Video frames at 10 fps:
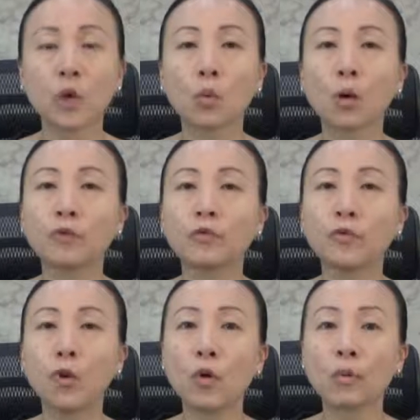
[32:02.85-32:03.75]
what
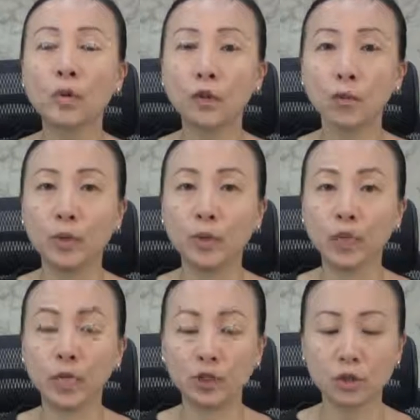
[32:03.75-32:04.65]
form the
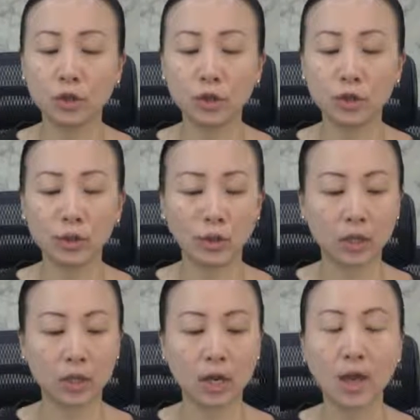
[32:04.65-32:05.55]
communication took,
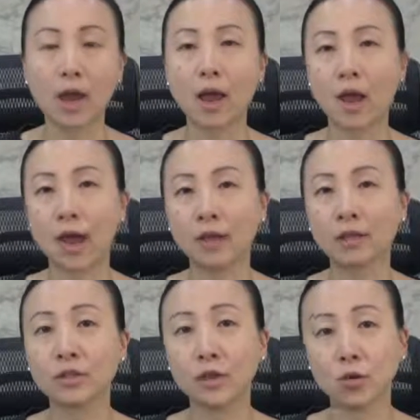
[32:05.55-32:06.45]
and
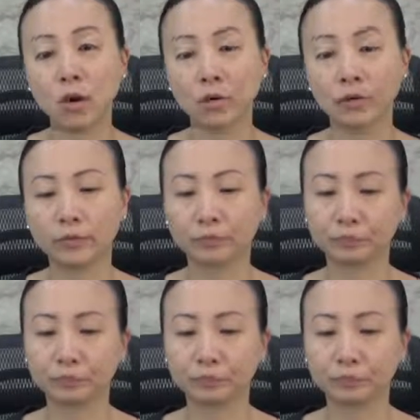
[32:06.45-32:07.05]
so on.